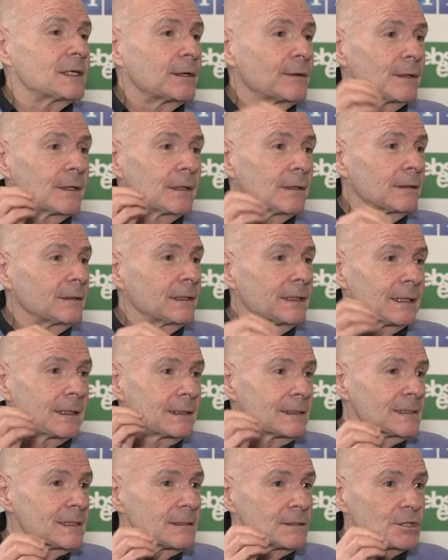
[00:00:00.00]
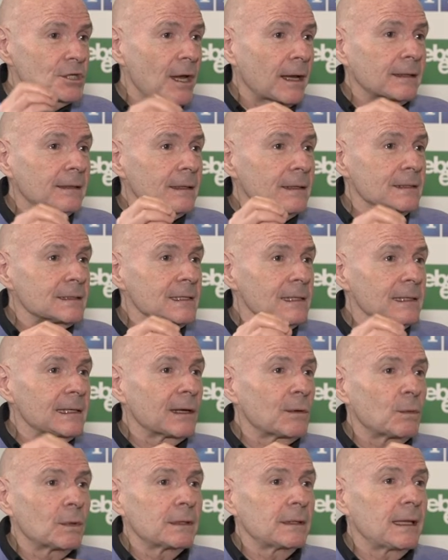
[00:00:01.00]
material that is injected as a
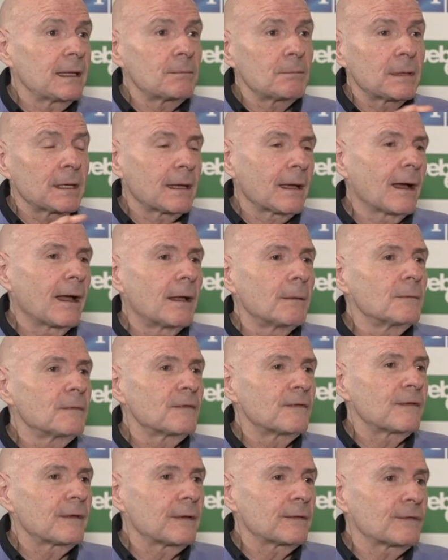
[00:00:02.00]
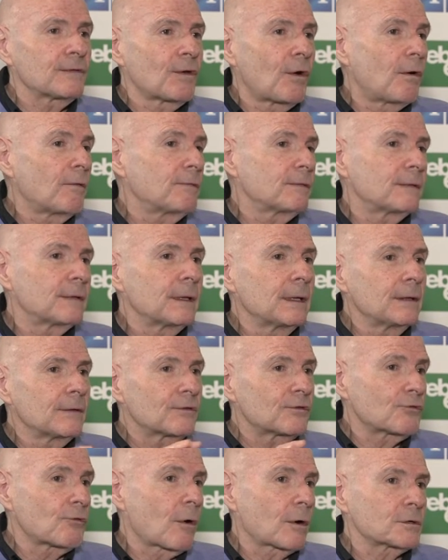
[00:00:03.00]
liquid, then becomes a soft
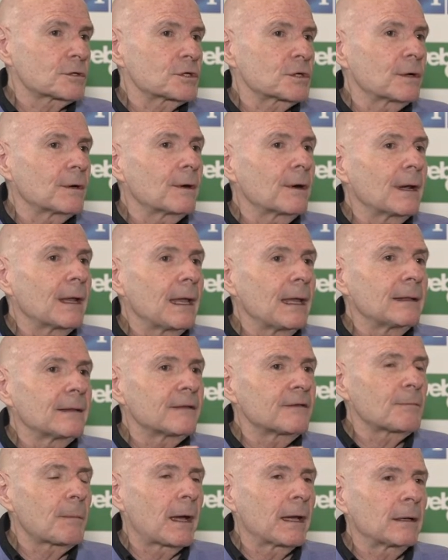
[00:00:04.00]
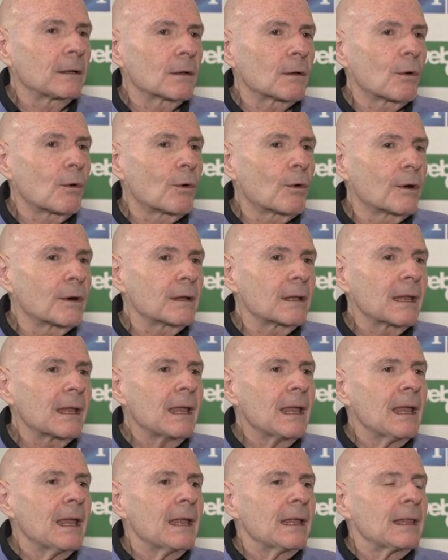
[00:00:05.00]
structure in the spinal cord
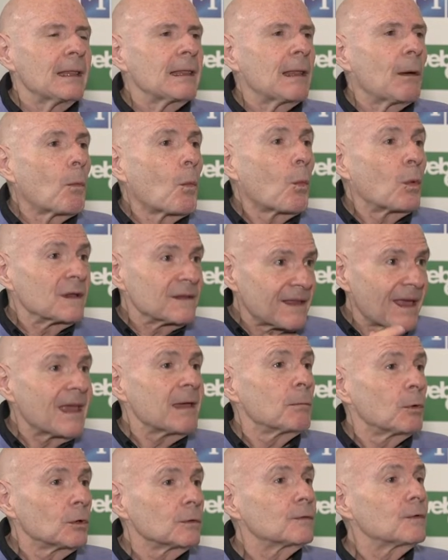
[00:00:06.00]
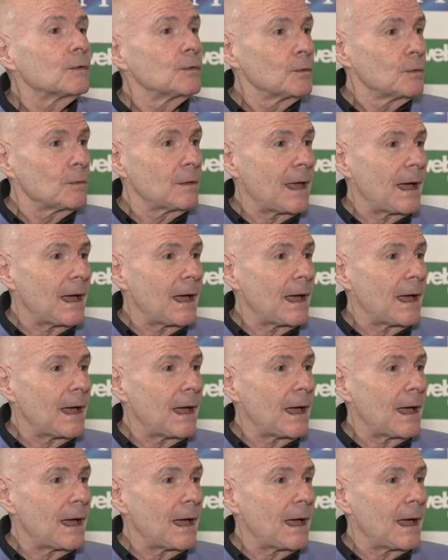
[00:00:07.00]
that was able to do